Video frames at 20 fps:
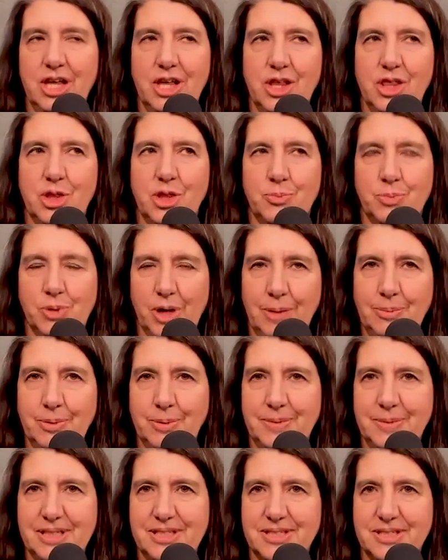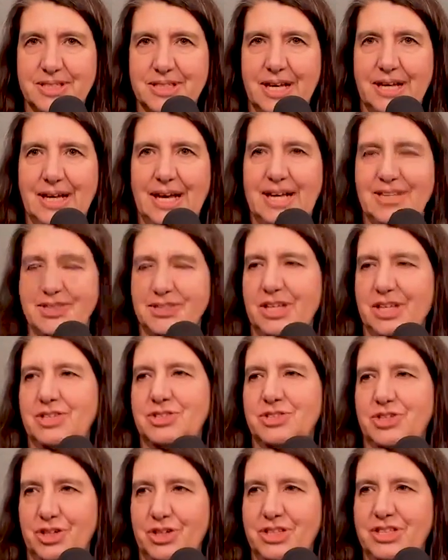The problem is, as I
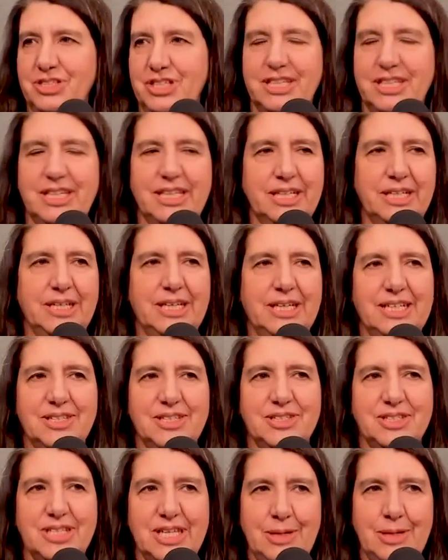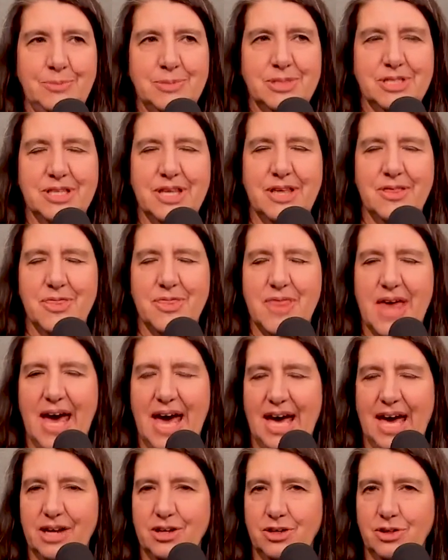started digging, it seems that
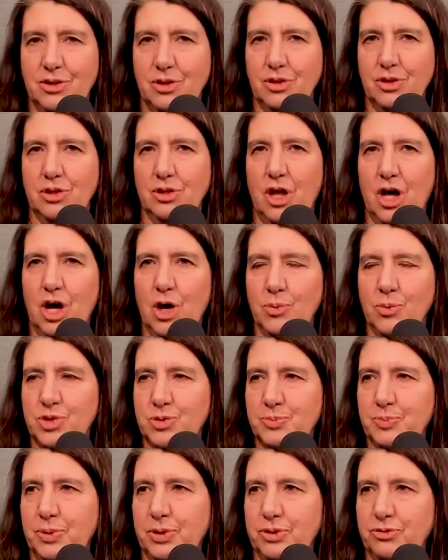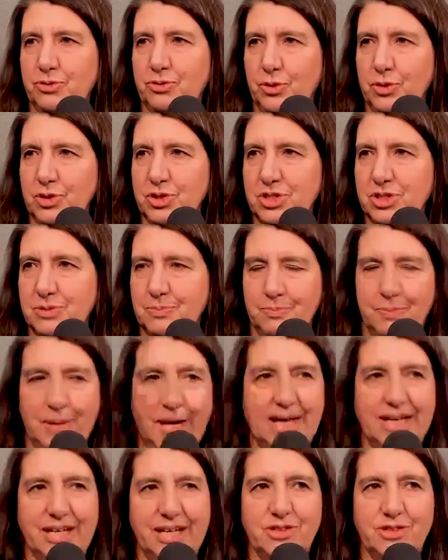that law was put forth
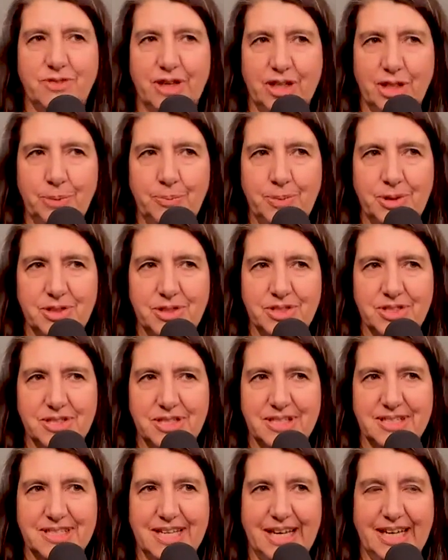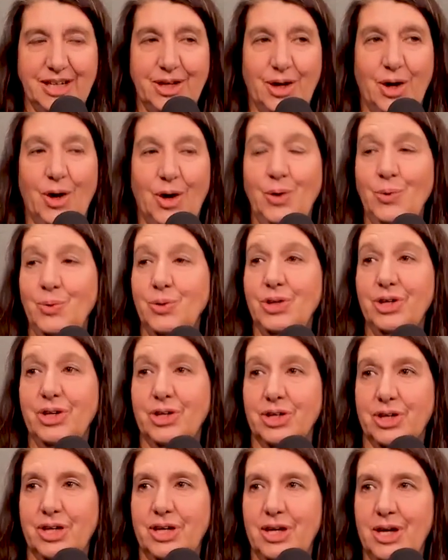by developers saying, oh,
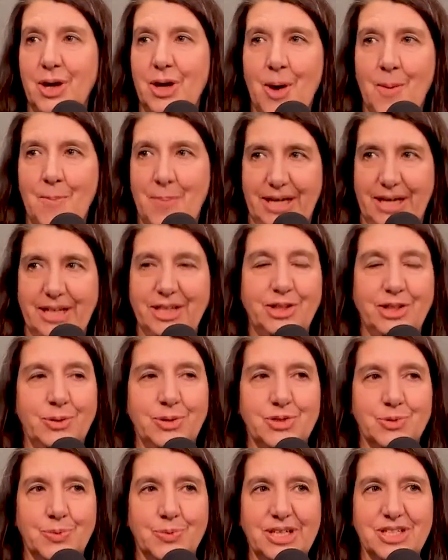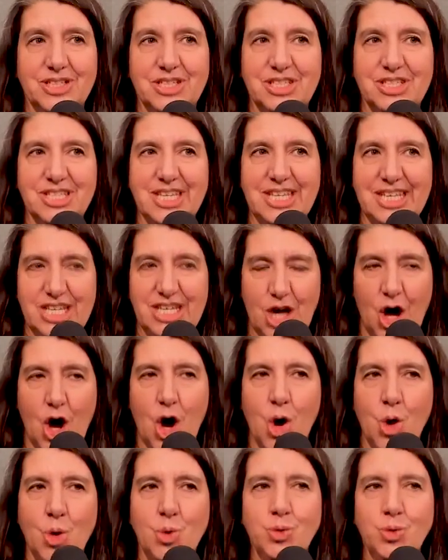look, Banning Lewis Ranch is the
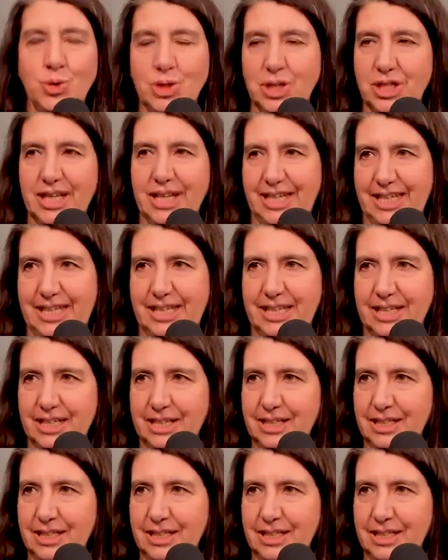only